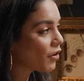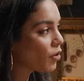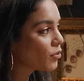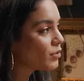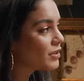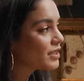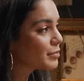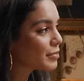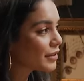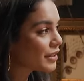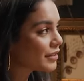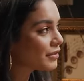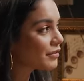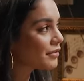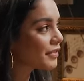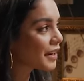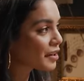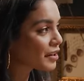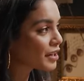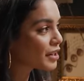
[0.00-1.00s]
always been a
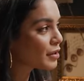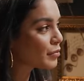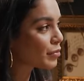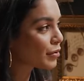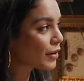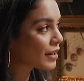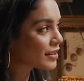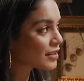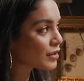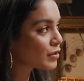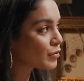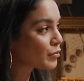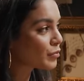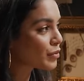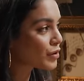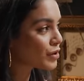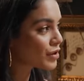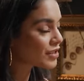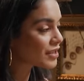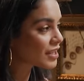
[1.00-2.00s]
very present
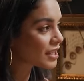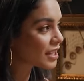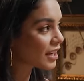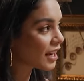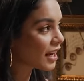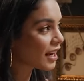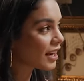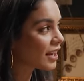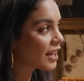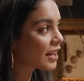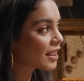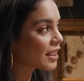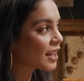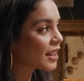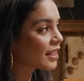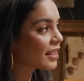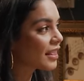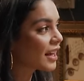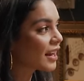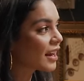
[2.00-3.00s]
person, and I
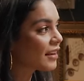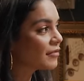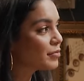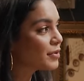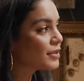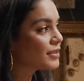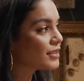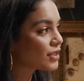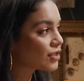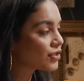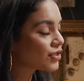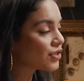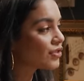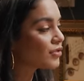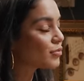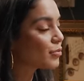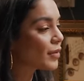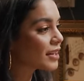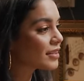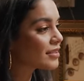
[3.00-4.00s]
think that I've
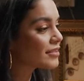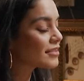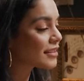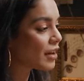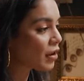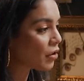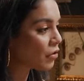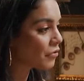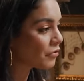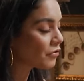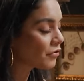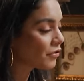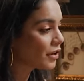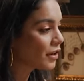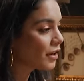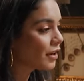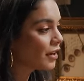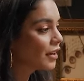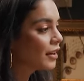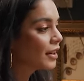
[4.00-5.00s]
positioned myself
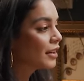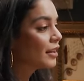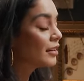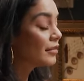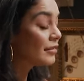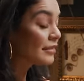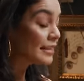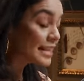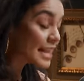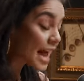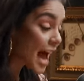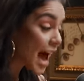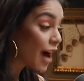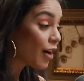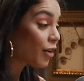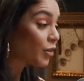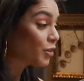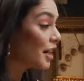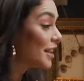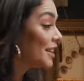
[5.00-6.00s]

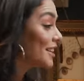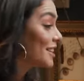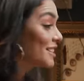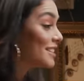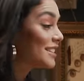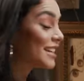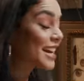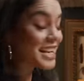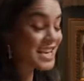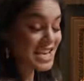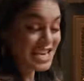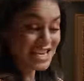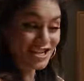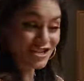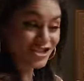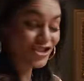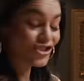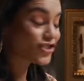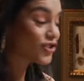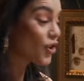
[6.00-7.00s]
now, like it's
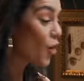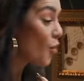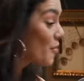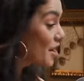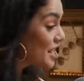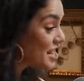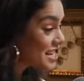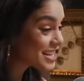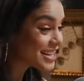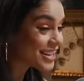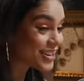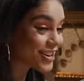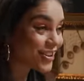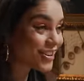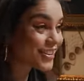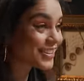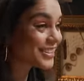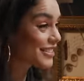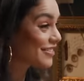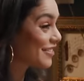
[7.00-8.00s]
taken so many
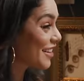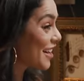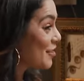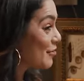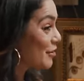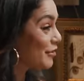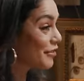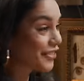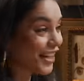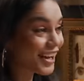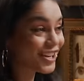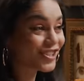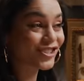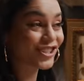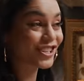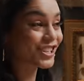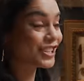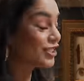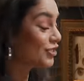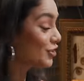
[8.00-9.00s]
years of like
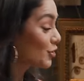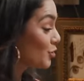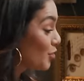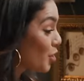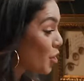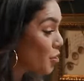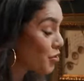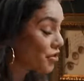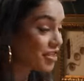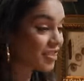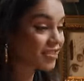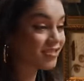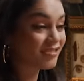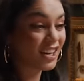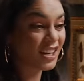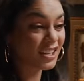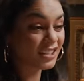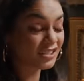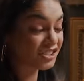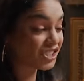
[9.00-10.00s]
reflection and growth and
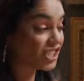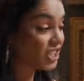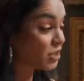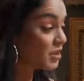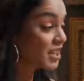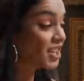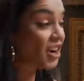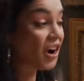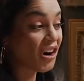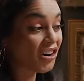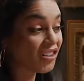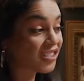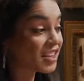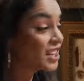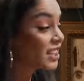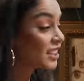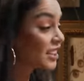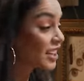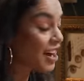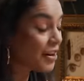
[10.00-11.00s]
like doing all the
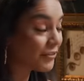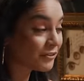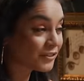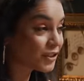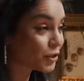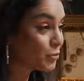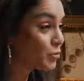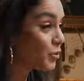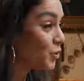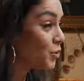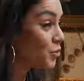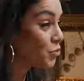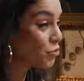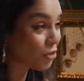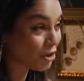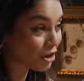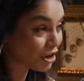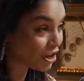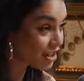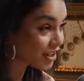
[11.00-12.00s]
uncomfortable
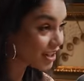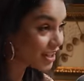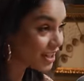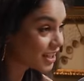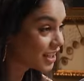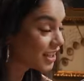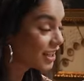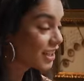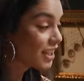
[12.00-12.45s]
work